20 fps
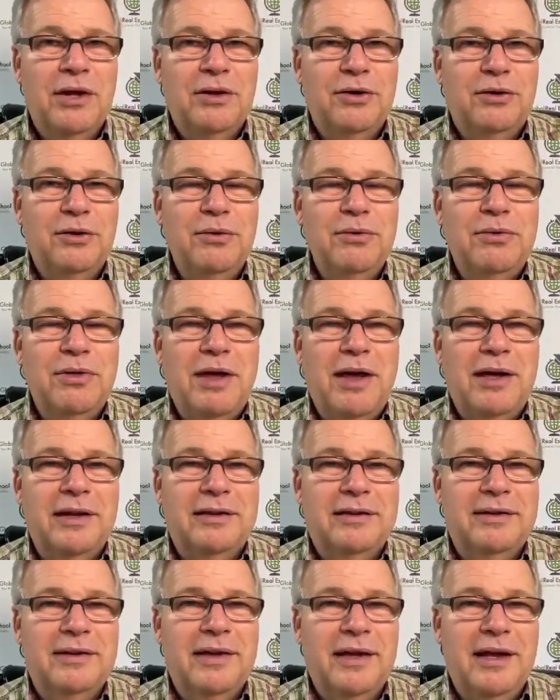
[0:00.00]
do that
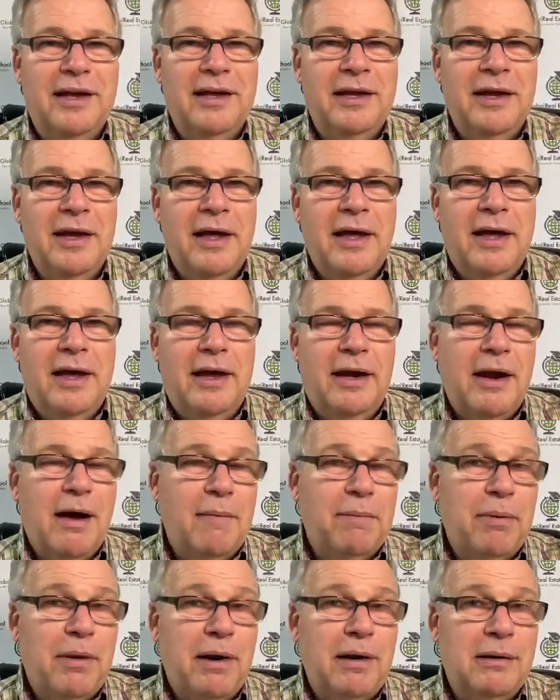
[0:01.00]
today, and I'll
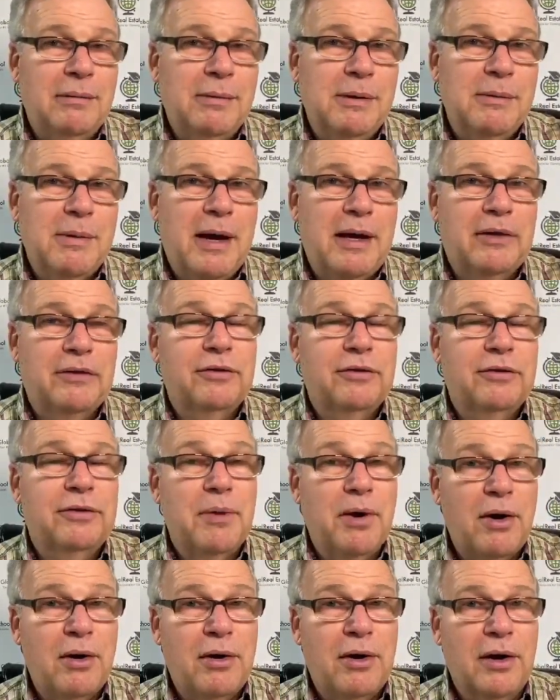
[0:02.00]
probably be back
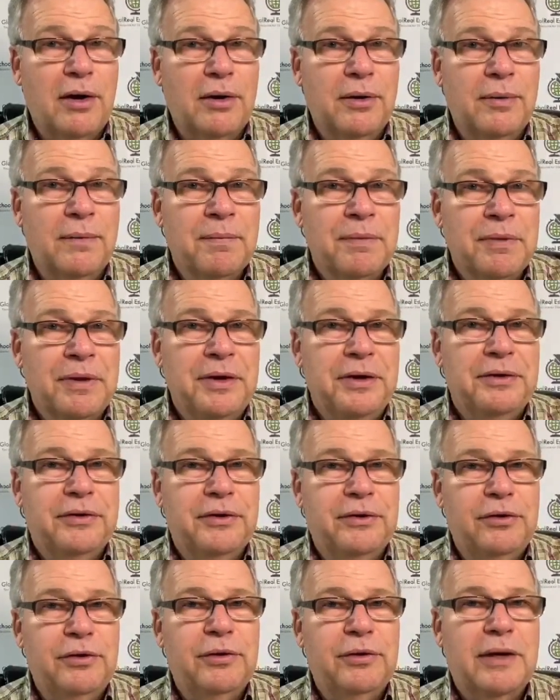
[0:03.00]
tomorrow to
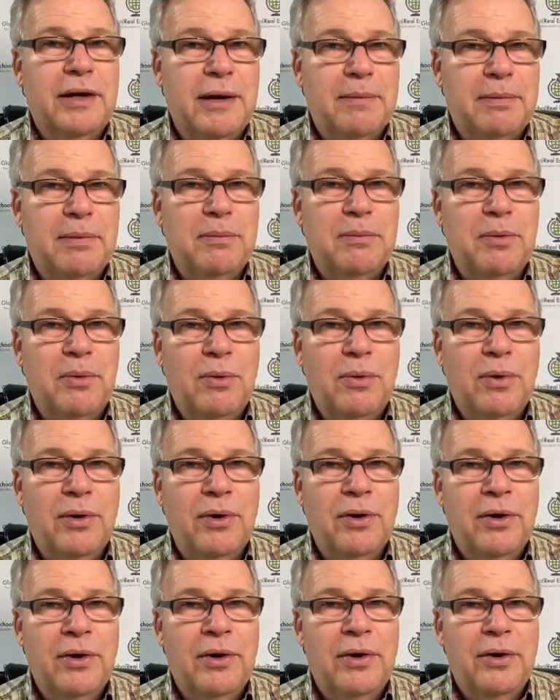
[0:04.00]
do a couple
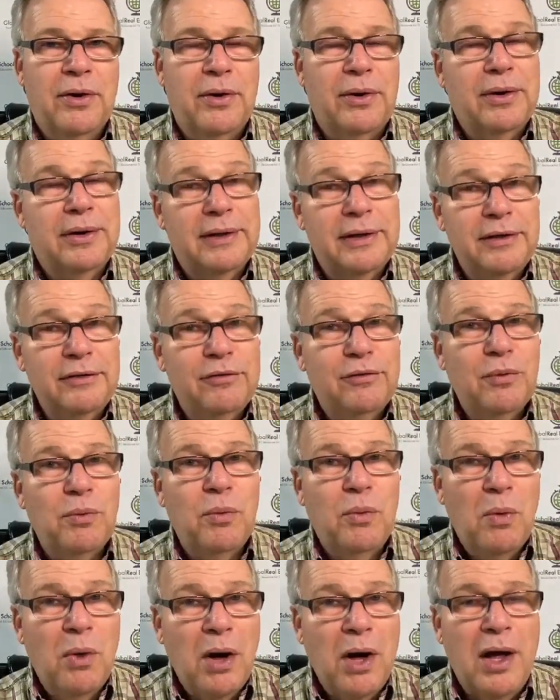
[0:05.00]
more, or at least
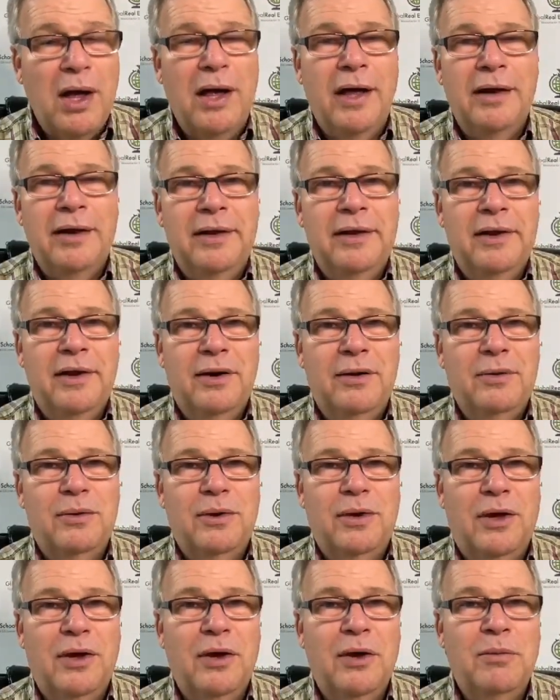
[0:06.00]
one
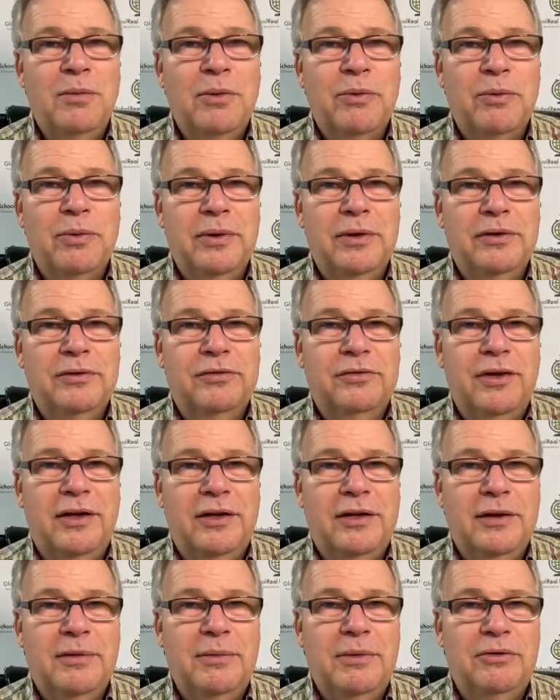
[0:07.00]
Oklahoma Real
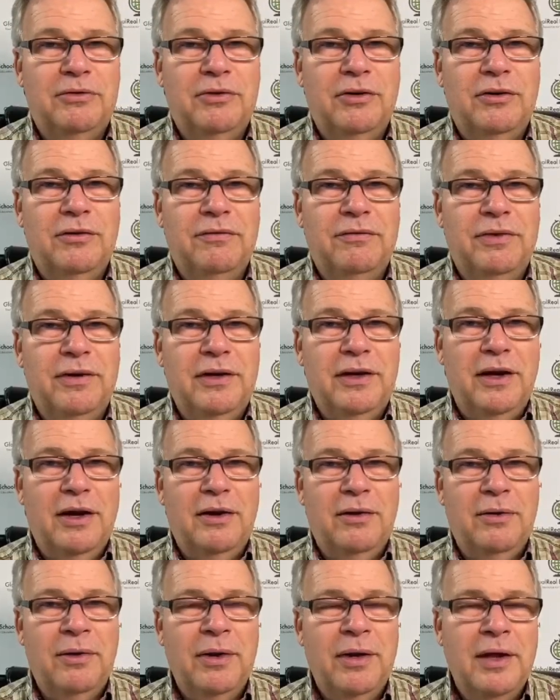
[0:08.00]
Estate Commission
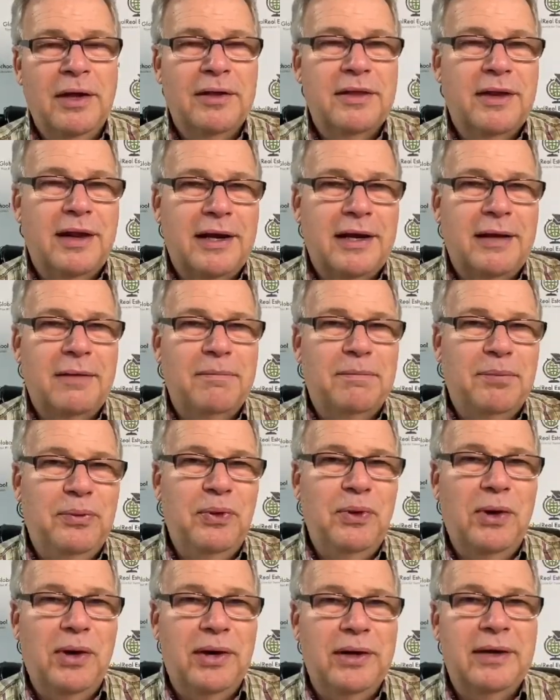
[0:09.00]
video that I can
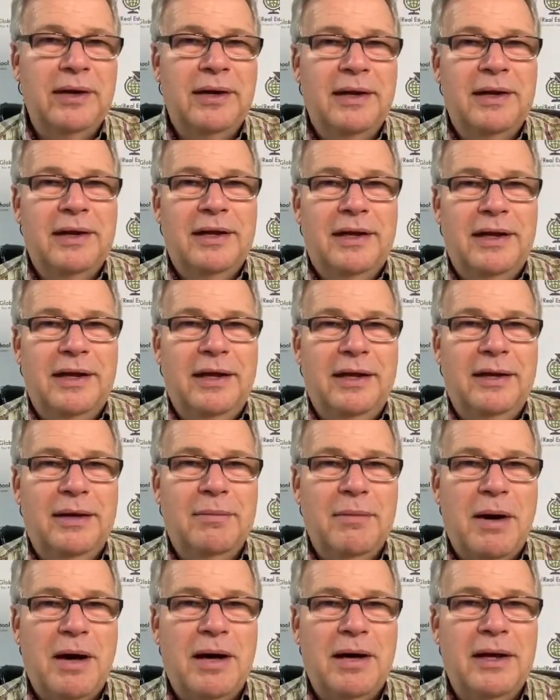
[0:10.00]
put into
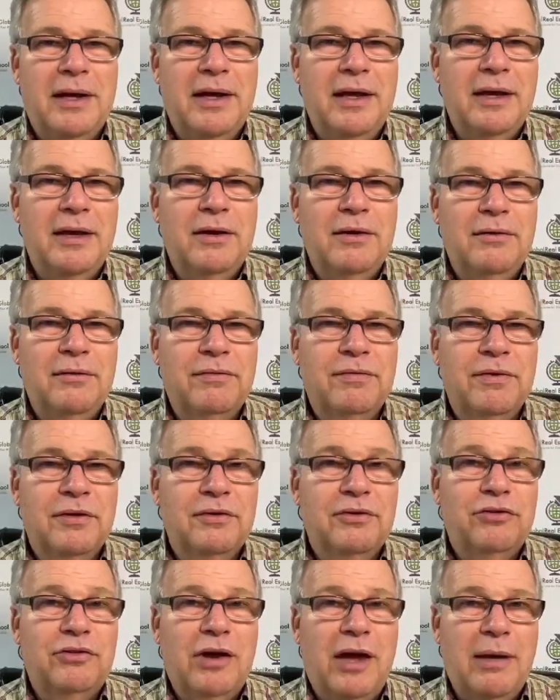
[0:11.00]
my end of
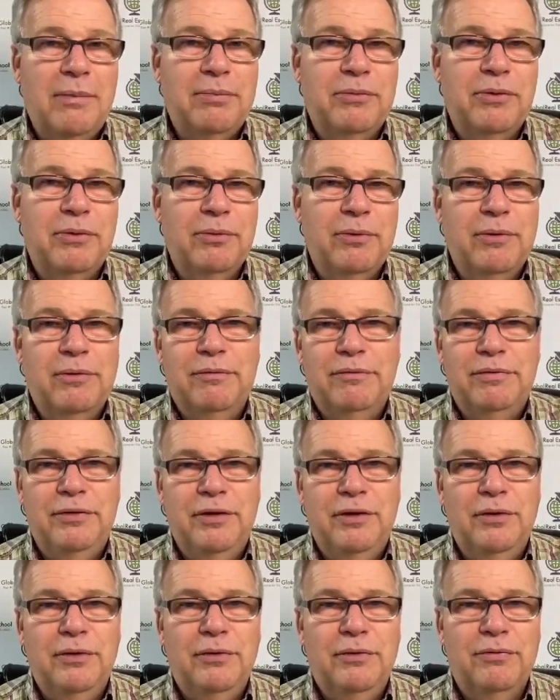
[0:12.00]
chapter
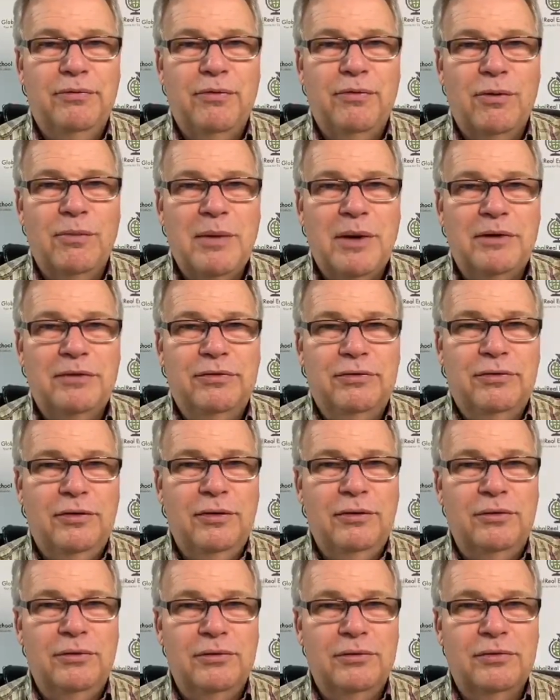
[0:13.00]
review for my
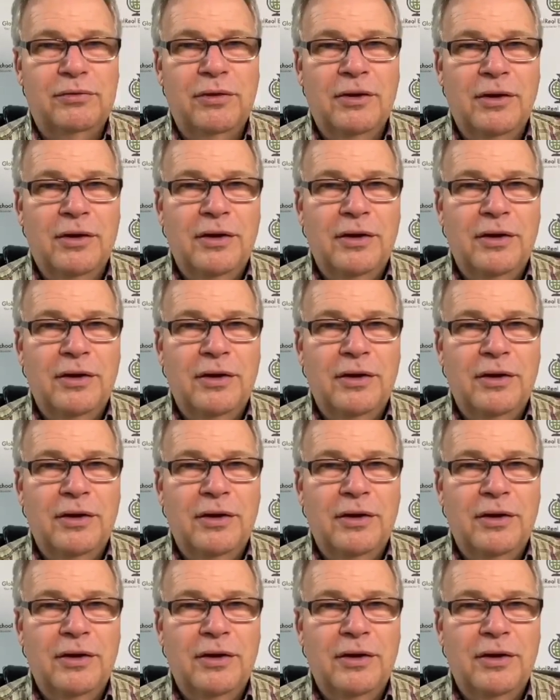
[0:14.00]
students